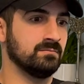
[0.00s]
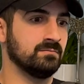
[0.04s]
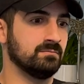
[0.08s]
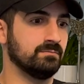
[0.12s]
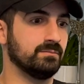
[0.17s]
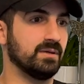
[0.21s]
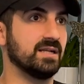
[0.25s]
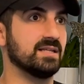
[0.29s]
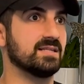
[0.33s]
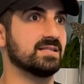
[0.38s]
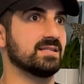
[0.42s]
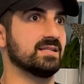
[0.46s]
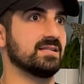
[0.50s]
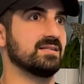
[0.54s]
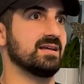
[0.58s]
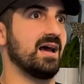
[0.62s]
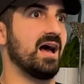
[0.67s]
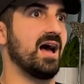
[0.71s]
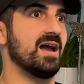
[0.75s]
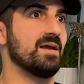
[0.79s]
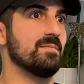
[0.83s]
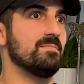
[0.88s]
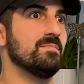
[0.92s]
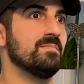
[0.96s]
But it's the
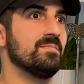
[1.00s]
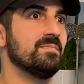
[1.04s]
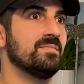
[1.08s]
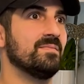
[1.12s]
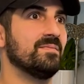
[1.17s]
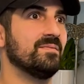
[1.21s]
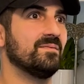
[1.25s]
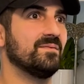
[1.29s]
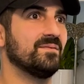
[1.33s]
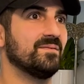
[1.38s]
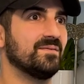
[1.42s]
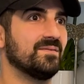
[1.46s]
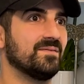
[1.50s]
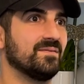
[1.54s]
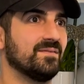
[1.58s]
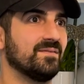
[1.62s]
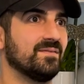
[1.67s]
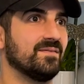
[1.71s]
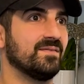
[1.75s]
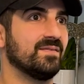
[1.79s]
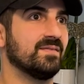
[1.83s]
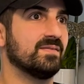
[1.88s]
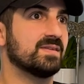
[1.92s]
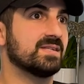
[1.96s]
time.
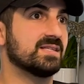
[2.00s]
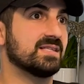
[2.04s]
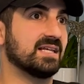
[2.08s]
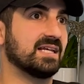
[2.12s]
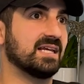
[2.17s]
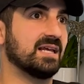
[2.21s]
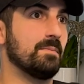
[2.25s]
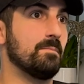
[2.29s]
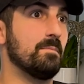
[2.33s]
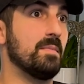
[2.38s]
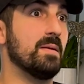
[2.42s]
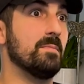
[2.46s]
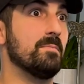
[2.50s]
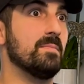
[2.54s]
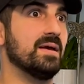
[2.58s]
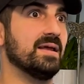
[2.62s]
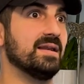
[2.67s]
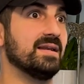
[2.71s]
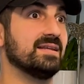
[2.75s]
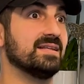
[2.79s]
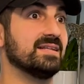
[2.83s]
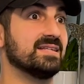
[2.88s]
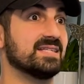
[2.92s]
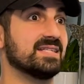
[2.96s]
It's the
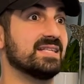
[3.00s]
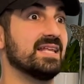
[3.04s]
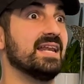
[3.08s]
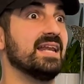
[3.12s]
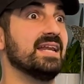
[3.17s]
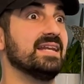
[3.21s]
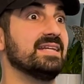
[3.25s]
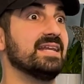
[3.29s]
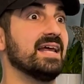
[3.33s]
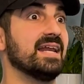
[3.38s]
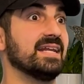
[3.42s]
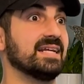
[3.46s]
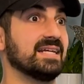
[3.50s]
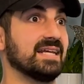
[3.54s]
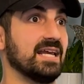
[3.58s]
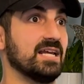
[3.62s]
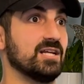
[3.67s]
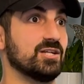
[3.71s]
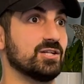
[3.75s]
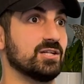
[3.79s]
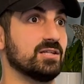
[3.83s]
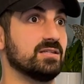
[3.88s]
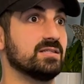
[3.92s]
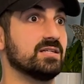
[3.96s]
commitment. It's the
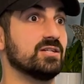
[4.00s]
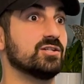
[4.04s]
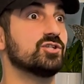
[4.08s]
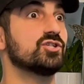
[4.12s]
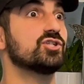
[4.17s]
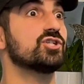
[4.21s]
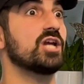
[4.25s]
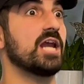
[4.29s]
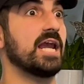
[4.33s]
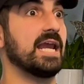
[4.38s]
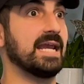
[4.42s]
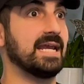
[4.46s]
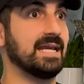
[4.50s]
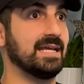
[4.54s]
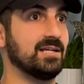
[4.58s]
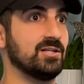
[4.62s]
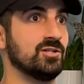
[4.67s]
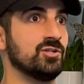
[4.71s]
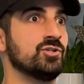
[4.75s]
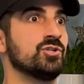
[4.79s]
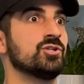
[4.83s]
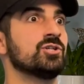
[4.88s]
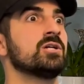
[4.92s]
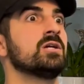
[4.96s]
dedication to
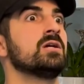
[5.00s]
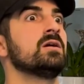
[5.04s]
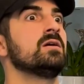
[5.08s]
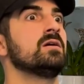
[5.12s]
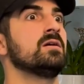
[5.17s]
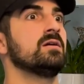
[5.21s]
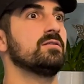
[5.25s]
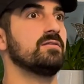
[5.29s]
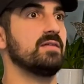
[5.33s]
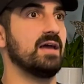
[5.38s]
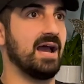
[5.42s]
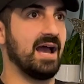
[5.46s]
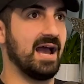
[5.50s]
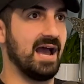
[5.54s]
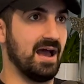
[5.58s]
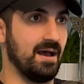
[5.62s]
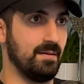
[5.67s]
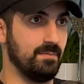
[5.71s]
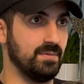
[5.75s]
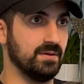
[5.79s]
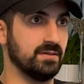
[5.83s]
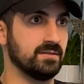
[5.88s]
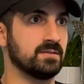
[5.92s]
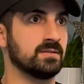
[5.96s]
change the
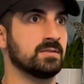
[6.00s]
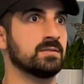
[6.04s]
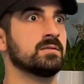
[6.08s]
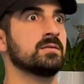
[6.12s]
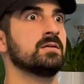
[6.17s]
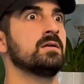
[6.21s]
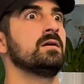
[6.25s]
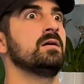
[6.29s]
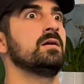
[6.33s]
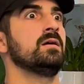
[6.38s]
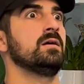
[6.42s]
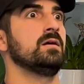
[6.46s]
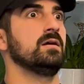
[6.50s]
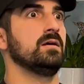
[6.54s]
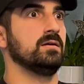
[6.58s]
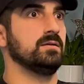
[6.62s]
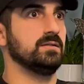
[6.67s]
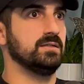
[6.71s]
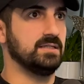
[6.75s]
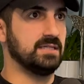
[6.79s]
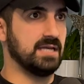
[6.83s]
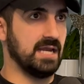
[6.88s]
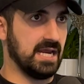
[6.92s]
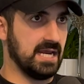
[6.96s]
habits
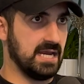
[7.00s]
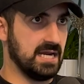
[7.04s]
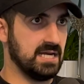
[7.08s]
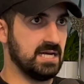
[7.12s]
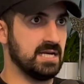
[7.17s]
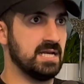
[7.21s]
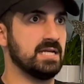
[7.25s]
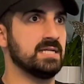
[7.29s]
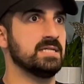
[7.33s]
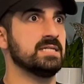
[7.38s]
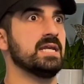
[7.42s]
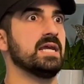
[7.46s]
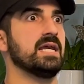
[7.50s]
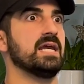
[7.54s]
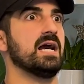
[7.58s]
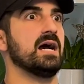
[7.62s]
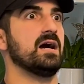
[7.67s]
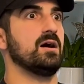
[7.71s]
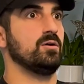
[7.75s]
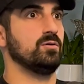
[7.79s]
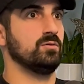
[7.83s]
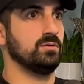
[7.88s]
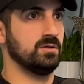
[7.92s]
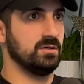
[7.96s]
day in and day
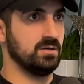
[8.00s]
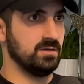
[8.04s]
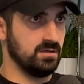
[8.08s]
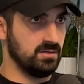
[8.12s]
out.